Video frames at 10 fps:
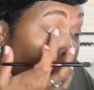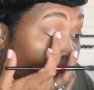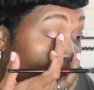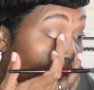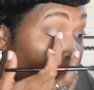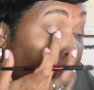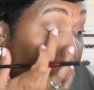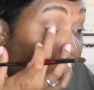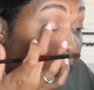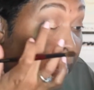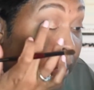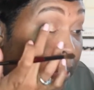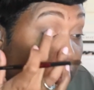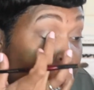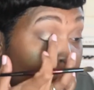how that
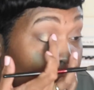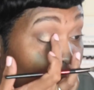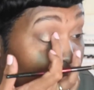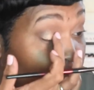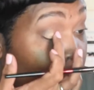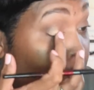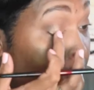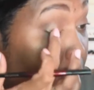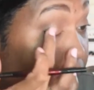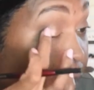turns out. Ooh,